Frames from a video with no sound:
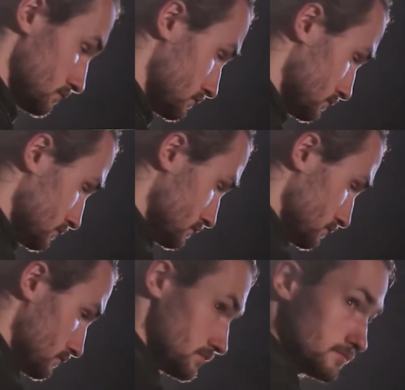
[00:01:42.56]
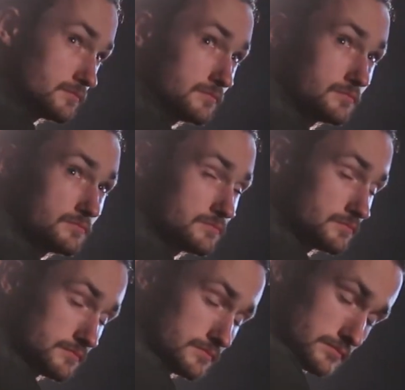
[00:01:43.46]
on keys is someone that I've
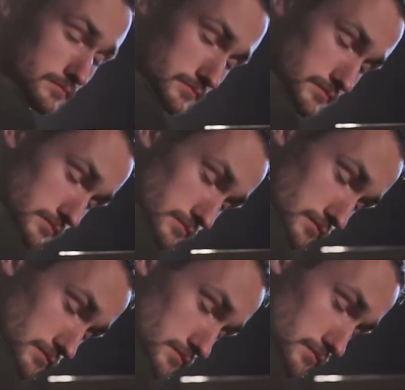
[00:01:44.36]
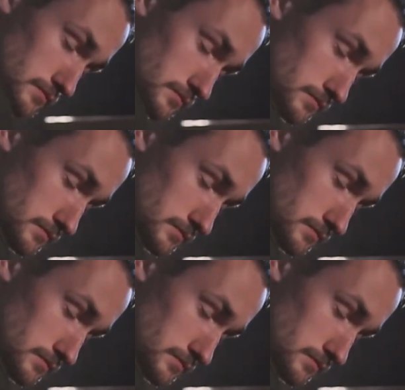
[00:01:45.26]
been a long time